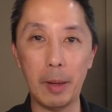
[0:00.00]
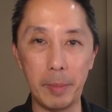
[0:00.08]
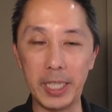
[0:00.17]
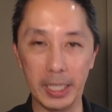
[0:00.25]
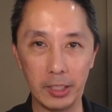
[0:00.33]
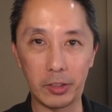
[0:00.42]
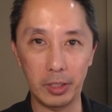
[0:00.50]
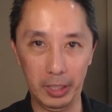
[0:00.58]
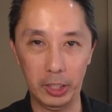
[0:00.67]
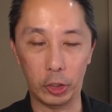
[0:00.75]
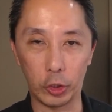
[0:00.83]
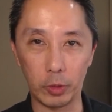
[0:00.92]
I mean,
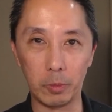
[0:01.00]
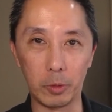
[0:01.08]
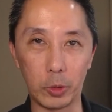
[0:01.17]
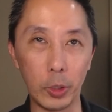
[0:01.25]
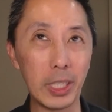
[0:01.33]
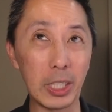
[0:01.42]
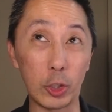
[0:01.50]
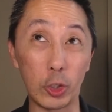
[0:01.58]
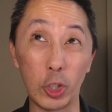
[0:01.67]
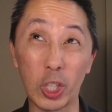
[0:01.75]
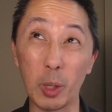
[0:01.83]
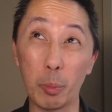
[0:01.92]
it's good as
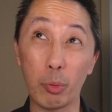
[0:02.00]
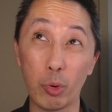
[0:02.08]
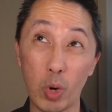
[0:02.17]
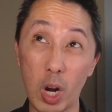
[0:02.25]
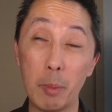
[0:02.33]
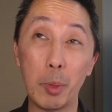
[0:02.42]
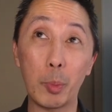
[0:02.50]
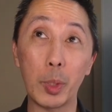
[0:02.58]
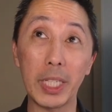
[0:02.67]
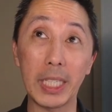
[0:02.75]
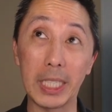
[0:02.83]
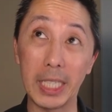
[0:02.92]
you could
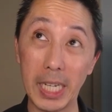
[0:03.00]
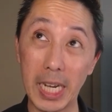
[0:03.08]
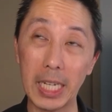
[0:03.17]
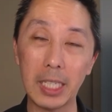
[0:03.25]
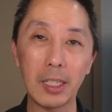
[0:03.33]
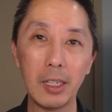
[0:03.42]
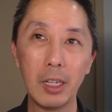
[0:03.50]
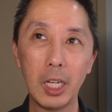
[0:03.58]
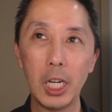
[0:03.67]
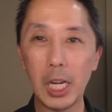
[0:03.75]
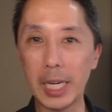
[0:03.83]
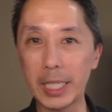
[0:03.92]
probably get,
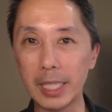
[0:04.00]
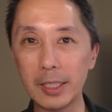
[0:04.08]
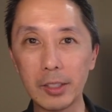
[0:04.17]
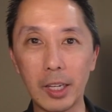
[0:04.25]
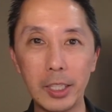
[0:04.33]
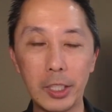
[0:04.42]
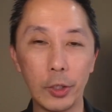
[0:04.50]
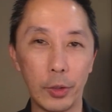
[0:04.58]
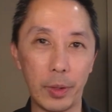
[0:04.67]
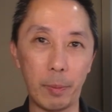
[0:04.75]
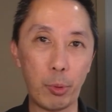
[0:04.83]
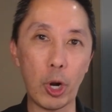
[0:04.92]
I guess, until
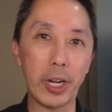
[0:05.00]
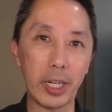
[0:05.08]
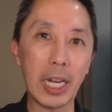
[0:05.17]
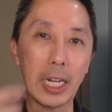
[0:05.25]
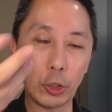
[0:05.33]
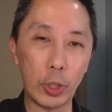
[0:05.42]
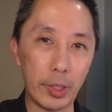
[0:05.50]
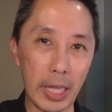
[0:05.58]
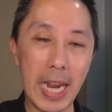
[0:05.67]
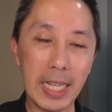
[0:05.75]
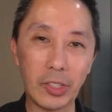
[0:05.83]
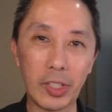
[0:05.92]
the product actually
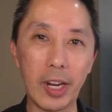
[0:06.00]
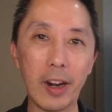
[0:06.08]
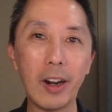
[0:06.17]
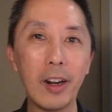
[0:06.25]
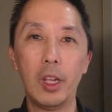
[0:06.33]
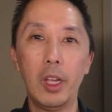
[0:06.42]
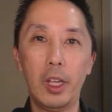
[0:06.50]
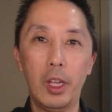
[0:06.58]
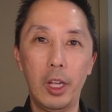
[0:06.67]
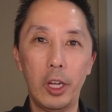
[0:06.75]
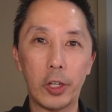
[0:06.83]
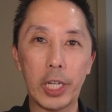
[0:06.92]
lands there.
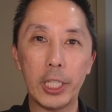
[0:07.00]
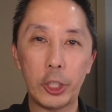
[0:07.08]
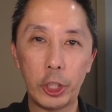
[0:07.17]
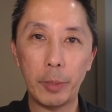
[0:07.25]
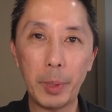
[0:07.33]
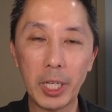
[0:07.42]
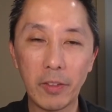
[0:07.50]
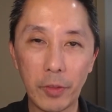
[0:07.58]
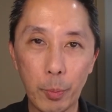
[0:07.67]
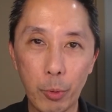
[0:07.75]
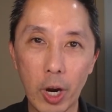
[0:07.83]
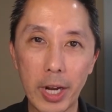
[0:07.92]
Okay, shipping of the
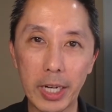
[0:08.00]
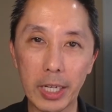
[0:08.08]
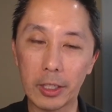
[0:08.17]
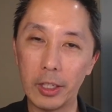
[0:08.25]
product.